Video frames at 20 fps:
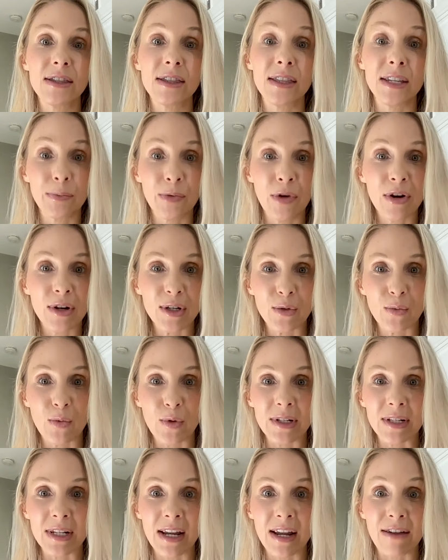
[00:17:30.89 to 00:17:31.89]
This product
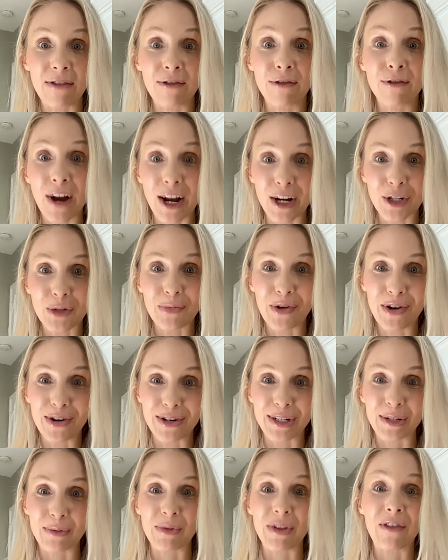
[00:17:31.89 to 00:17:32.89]
was a fresh
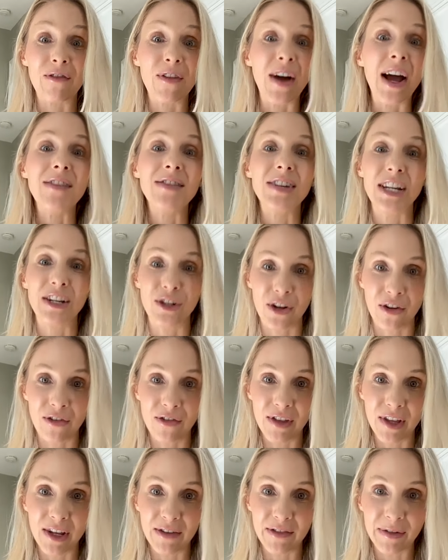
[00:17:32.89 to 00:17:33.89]
product with a five day
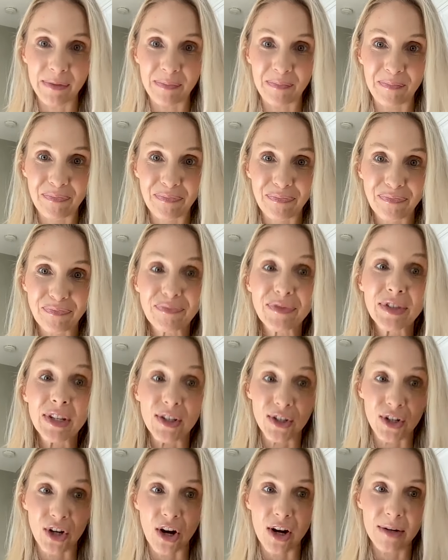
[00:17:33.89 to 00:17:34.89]
shelf life to
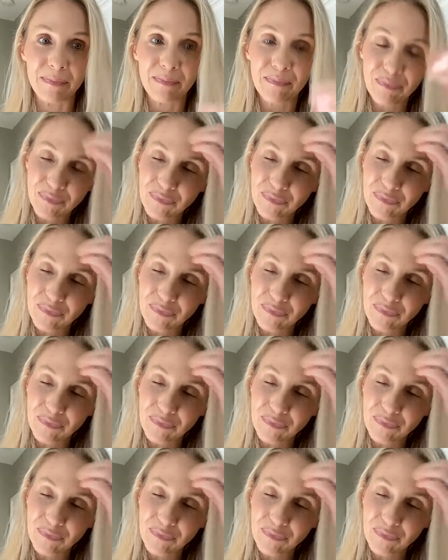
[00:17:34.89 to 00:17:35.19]
start.